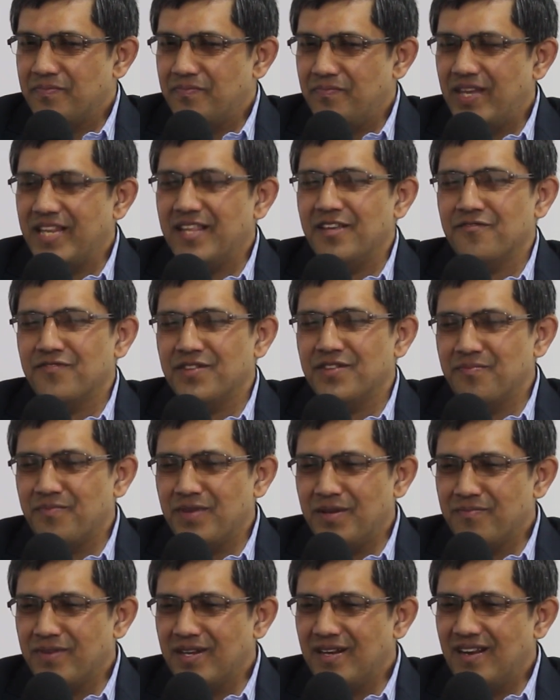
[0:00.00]
many of the
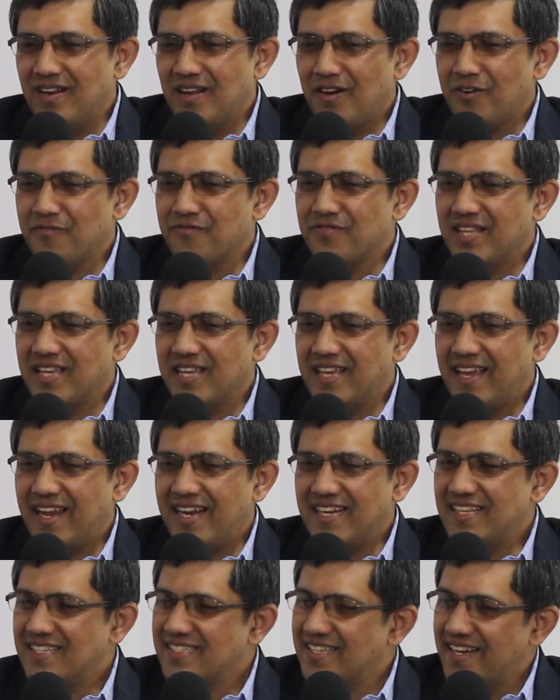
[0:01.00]
people of the
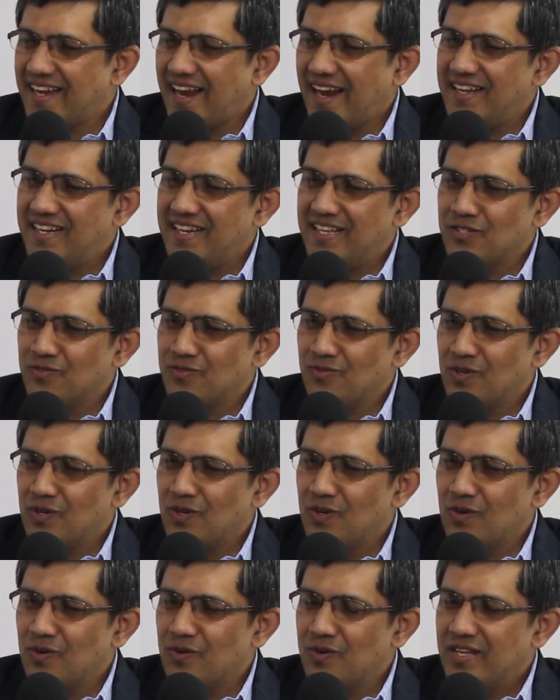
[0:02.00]
80s and 90s
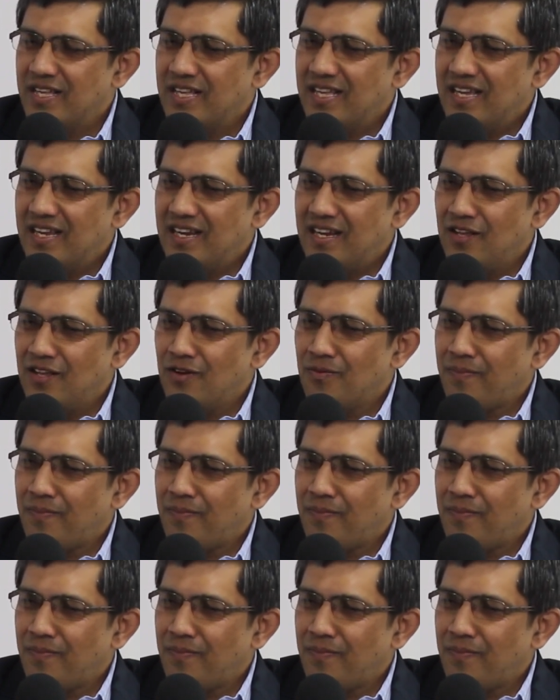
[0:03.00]
would know Leo